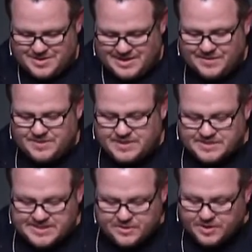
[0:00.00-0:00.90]
even
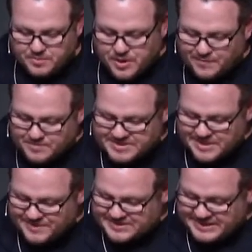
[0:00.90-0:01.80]
considering Proverbs
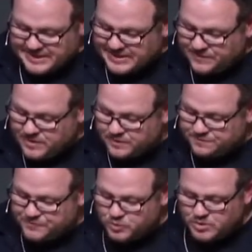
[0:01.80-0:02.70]
17, even a
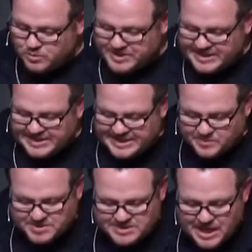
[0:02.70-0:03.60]
fool, when he
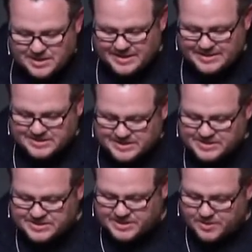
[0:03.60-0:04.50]
keeps silent, is
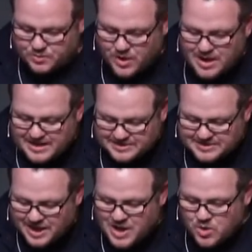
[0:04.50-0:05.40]
considered wise.
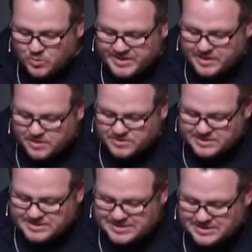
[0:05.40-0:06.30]
When he
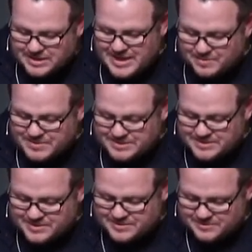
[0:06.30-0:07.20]
closes his lips,
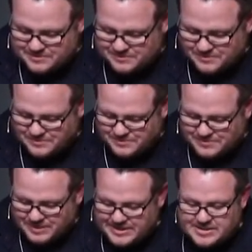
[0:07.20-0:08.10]

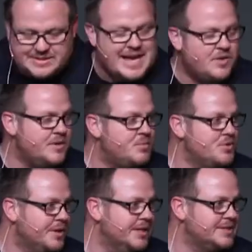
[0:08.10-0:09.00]
he is counted
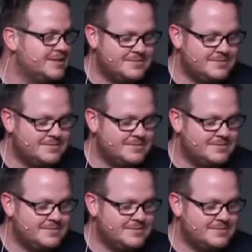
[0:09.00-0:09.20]
prudent.